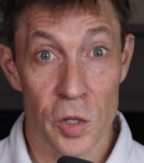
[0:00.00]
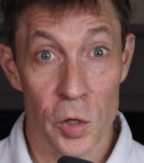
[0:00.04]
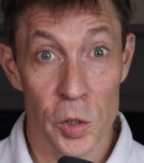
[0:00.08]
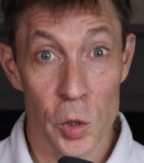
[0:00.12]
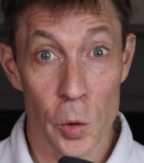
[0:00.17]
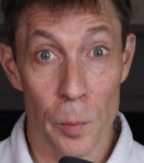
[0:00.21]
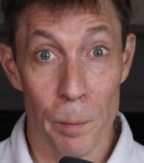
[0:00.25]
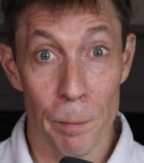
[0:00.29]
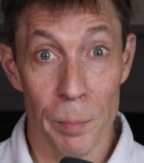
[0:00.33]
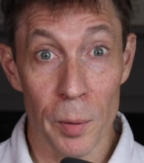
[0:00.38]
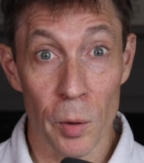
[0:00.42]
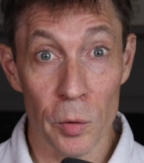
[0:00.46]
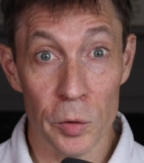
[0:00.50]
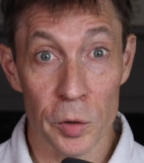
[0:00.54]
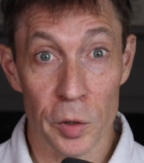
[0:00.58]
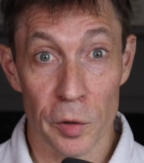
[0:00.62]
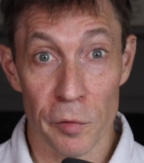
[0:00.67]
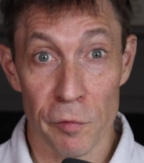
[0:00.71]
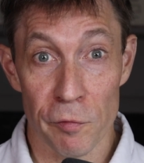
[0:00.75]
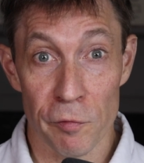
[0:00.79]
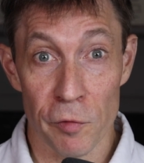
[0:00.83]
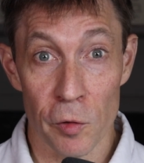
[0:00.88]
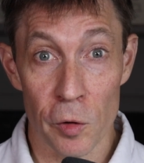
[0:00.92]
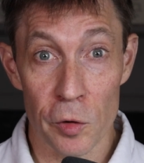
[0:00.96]
So you built
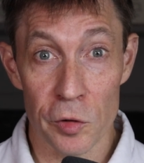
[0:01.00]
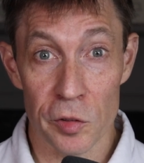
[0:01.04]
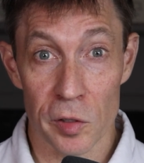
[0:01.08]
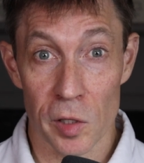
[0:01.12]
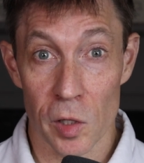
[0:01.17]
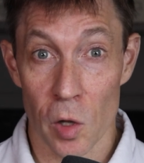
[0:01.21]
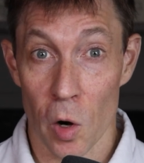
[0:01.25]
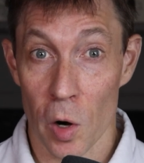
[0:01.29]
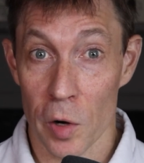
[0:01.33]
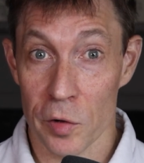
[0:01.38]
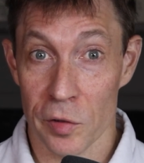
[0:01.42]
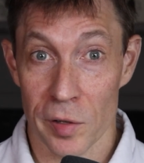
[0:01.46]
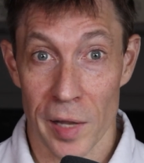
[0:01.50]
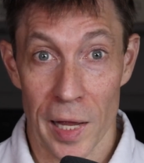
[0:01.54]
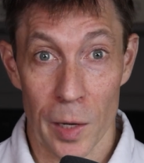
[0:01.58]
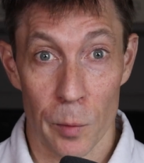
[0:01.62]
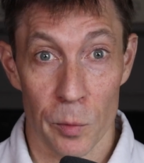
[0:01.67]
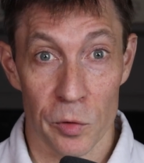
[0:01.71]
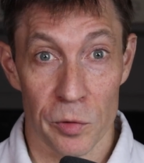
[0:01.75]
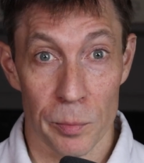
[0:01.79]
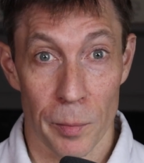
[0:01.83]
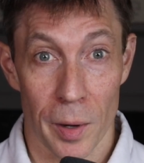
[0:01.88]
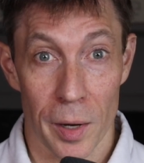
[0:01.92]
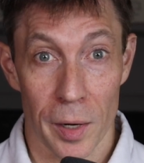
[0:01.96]
your first large
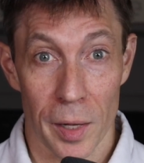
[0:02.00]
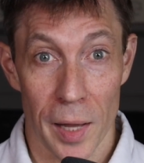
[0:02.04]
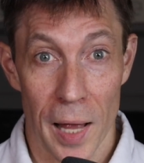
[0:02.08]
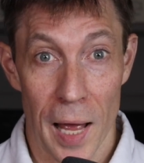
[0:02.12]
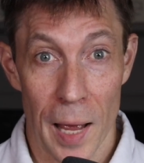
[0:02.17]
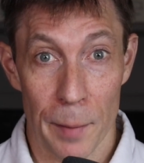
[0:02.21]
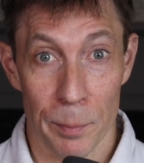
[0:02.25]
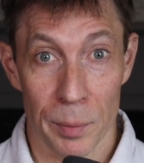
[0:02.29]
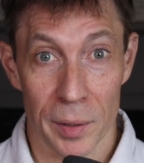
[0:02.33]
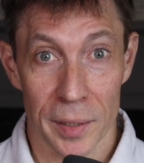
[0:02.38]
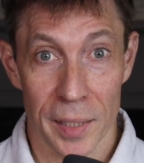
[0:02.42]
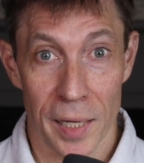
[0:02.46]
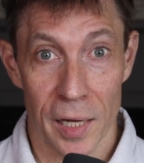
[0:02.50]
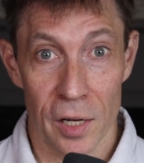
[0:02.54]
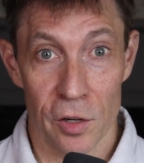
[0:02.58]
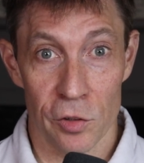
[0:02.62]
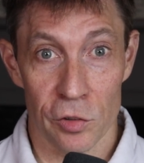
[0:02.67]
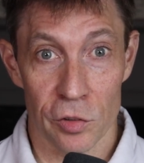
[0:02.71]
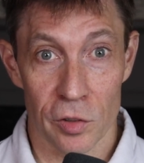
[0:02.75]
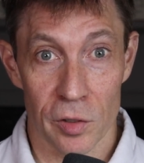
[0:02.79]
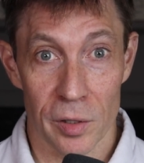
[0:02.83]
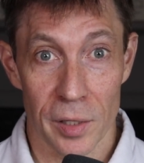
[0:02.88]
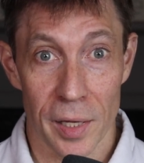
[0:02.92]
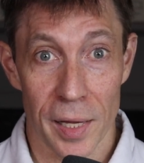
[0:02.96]
language model
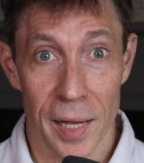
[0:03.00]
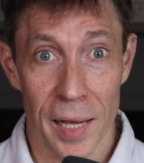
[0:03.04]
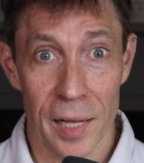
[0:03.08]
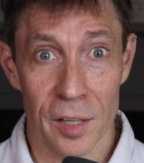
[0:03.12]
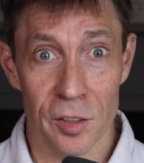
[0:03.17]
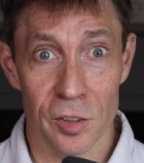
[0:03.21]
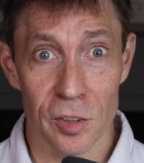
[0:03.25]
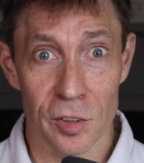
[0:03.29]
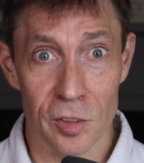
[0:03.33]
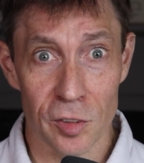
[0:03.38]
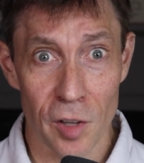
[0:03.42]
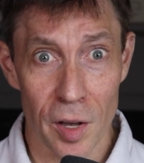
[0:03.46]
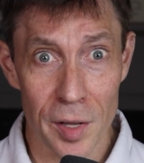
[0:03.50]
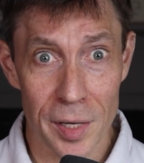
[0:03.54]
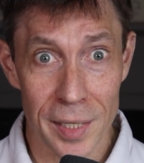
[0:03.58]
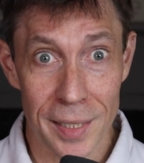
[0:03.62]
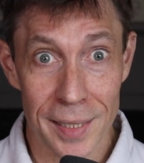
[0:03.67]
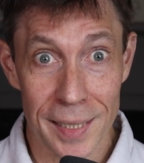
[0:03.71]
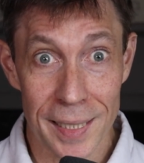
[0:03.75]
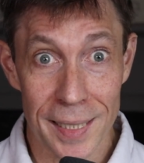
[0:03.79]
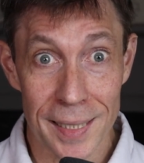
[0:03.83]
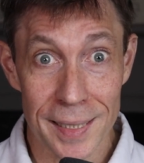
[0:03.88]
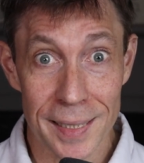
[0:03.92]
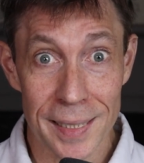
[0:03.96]
application, and
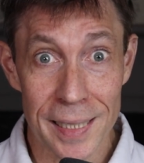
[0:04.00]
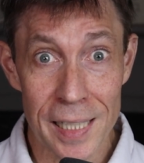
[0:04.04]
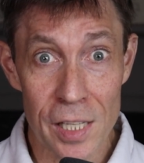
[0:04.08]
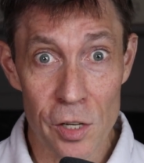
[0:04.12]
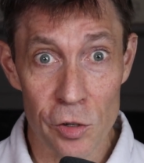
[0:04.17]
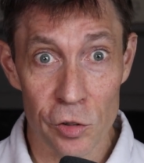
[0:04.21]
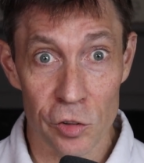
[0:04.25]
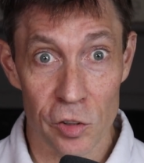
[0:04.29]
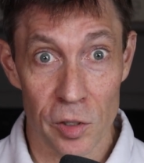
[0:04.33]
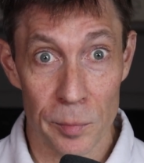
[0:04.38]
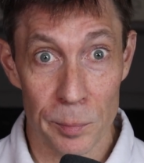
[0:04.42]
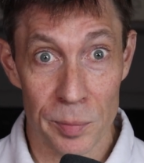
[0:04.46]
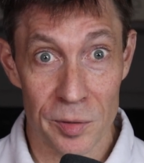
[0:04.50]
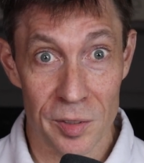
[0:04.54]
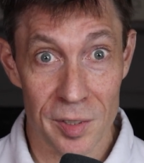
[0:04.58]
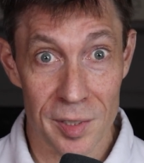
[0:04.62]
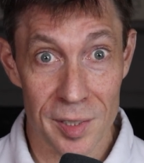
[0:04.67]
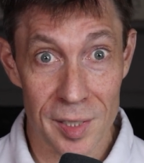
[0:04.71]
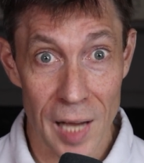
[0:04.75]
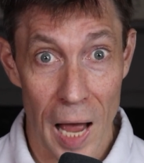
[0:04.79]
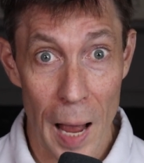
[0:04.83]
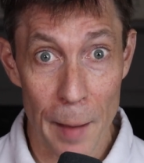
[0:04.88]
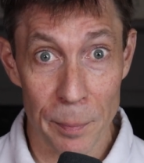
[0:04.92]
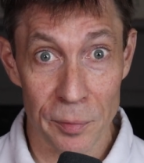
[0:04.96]
suddenly leadership
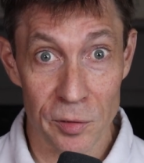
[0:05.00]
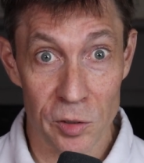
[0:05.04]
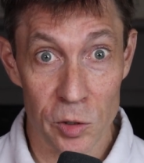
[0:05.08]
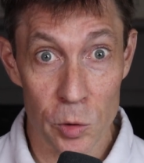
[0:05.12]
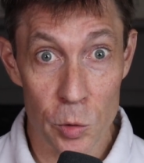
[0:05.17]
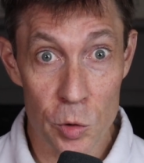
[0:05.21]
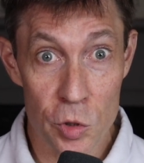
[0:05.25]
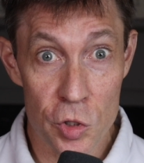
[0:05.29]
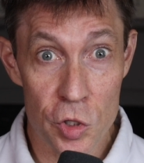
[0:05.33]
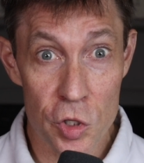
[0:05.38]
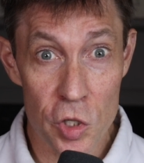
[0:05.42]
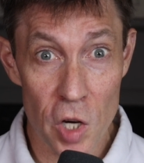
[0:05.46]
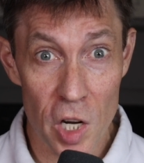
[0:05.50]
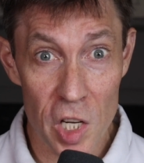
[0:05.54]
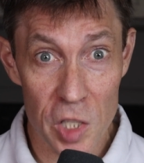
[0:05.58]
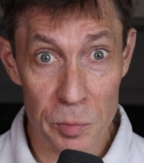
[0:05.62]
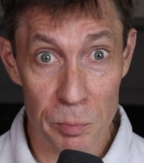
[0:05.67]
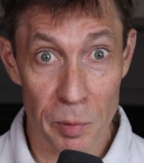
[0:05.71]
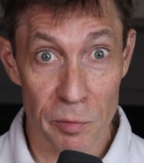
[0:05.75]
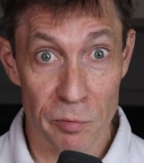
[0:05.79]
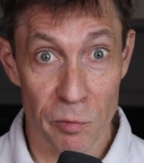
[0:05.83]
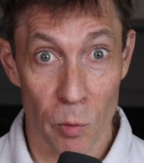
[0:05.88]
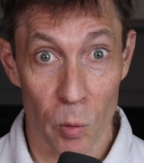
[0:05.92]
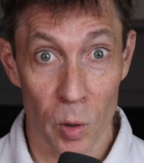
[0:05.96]
stops you
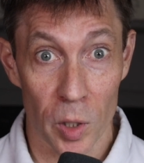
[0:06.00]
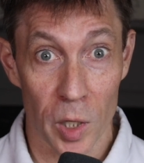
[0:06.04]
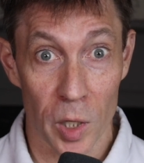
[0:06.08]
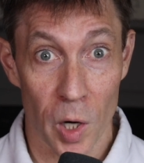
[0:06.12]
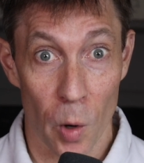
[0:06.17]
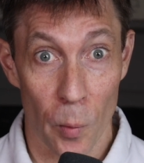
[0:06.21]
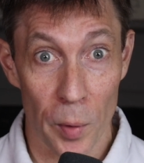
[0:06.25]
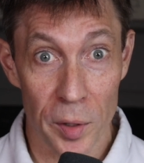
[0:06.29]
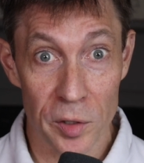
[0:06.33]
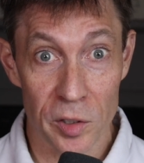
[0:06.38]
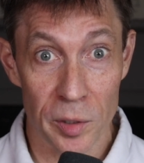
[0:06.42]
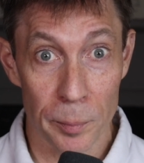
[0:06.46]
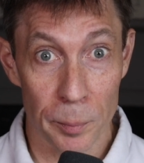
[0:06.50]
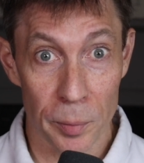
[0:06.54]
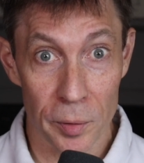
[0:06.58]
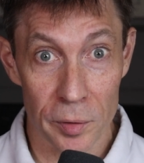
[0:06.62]
just before going to